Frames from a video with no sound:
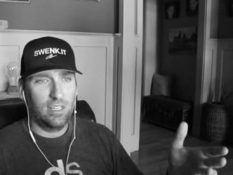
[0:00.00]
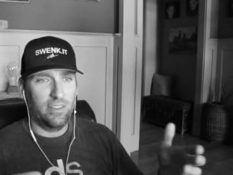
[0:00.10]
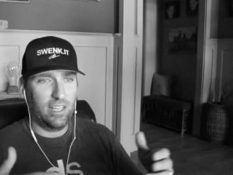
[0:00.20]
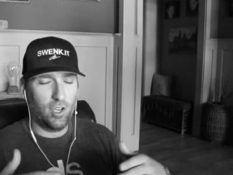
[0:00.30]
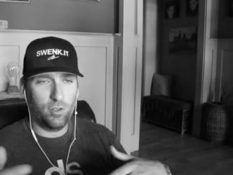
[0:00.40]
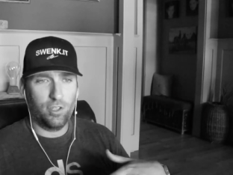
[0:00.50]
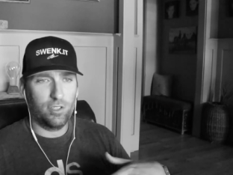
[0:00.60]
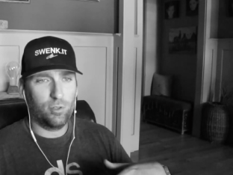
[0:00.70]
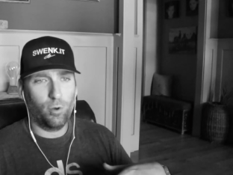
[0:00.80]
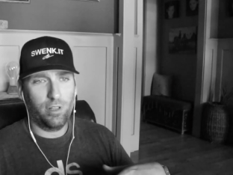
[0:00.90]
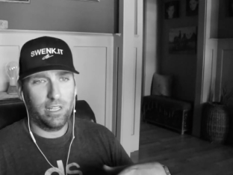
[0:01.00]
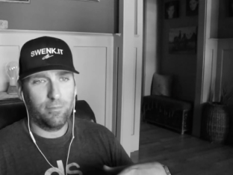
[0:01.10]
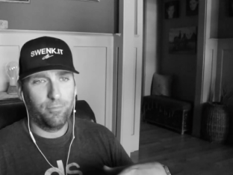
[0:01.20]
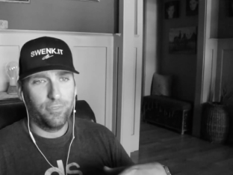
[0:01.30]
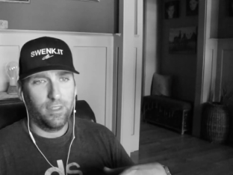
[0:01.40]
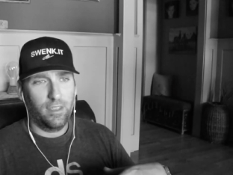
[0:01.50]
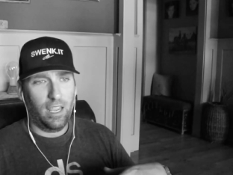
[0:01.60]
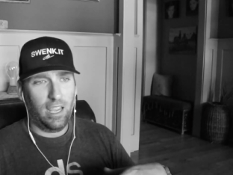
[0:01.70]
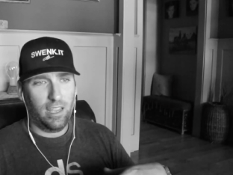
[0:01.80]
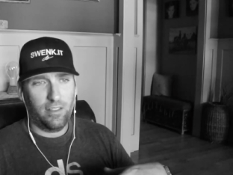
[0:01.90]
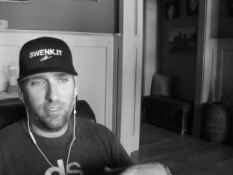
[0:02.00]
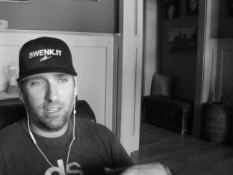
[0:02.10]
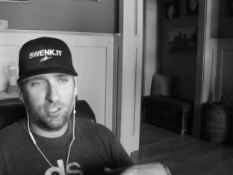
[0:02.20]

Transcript: they go to the toilet and they